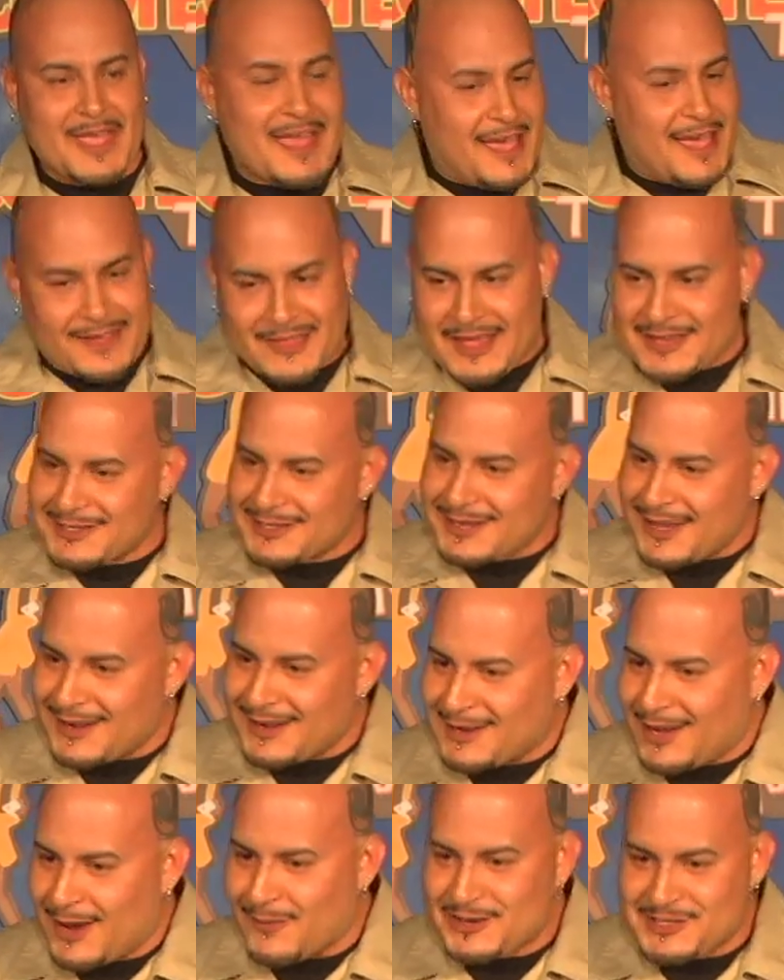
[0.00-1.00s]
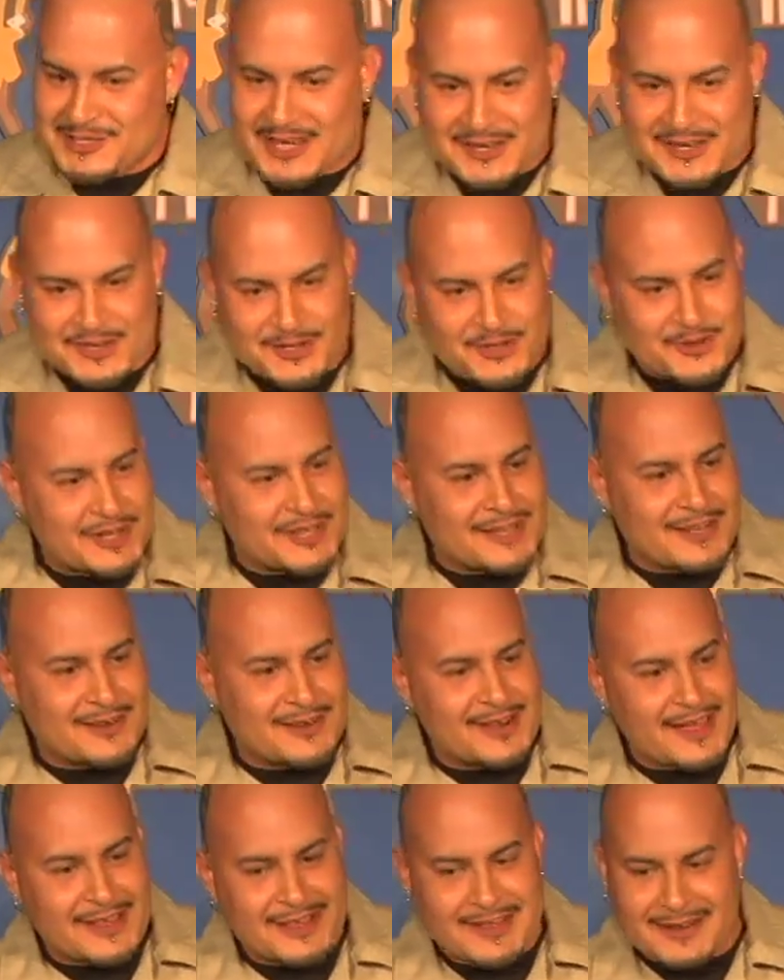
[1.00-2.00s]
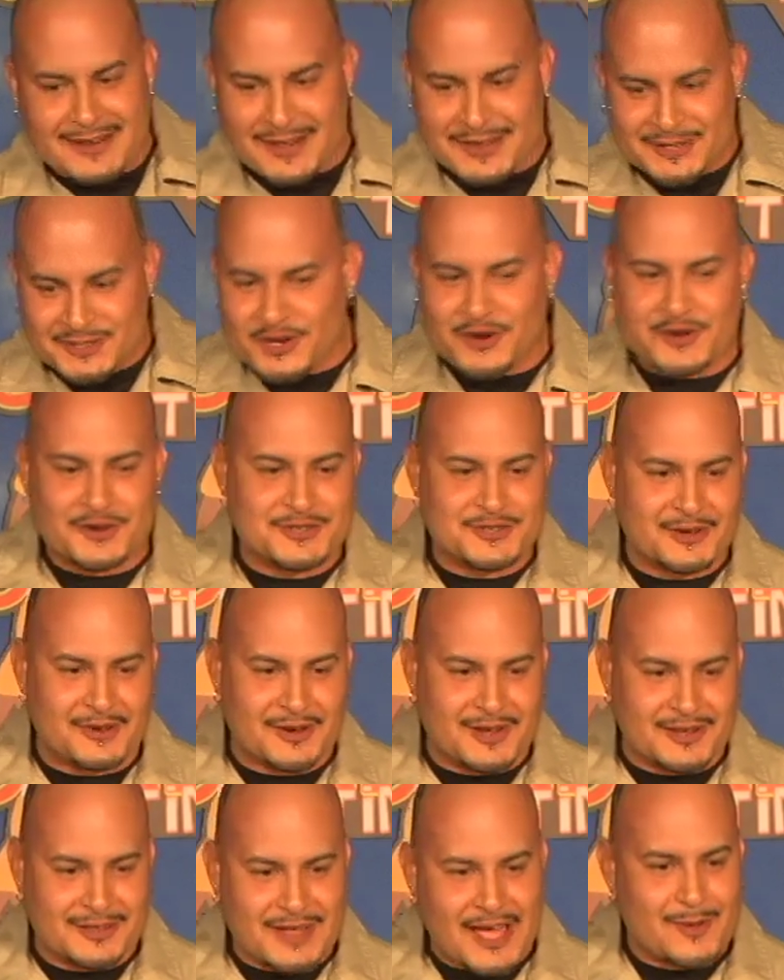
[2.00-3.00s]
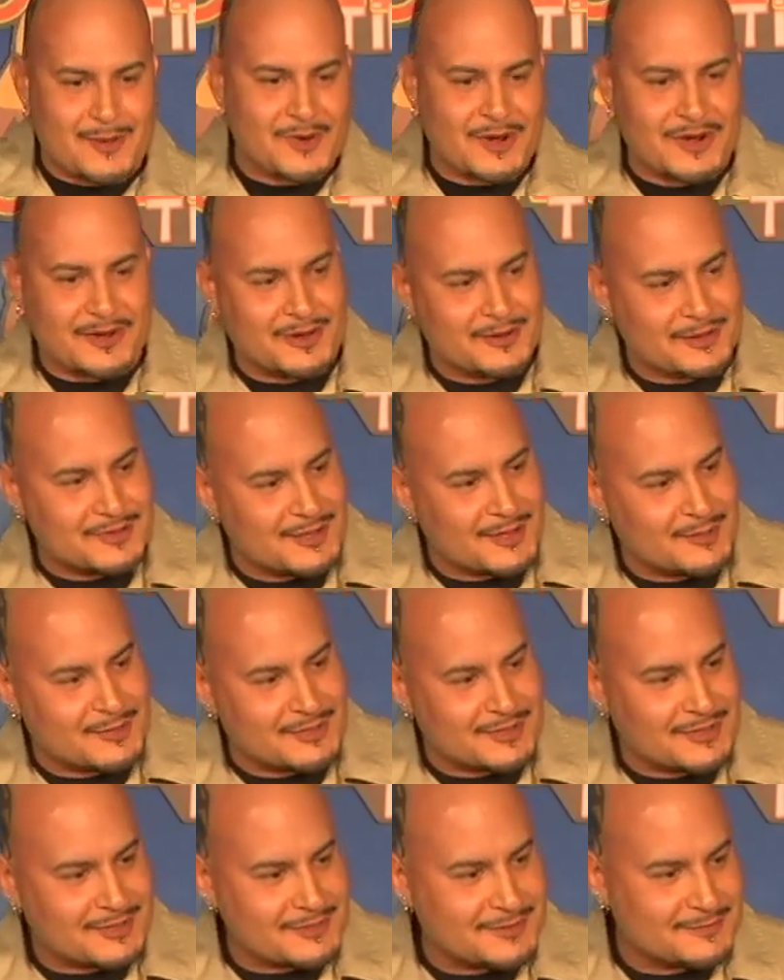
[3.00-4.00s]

And that's the kind of conversation you could hear like in a church or a library or something.